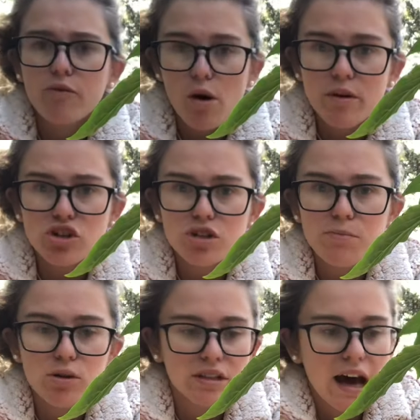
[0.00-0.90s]
what we just
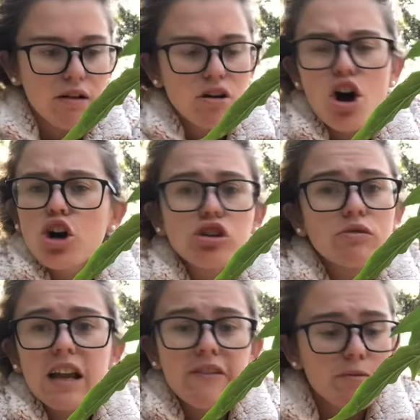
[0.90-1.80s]
pulled out. You
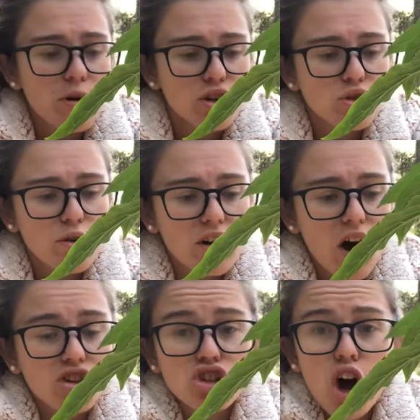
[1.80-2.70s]
never put soil
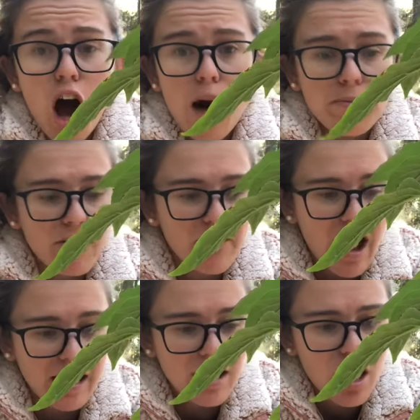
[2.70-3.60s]
on top of
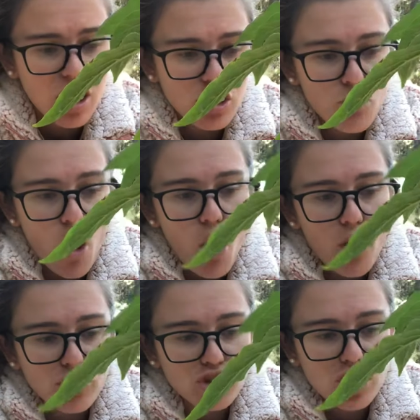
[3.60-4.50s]
that. You all
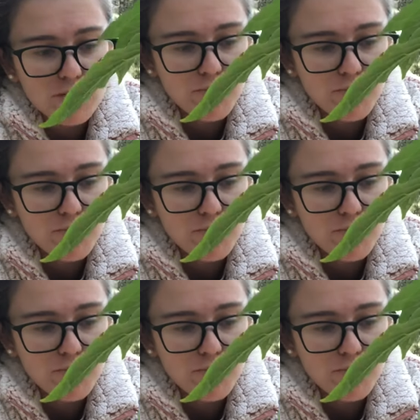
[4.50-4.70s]
just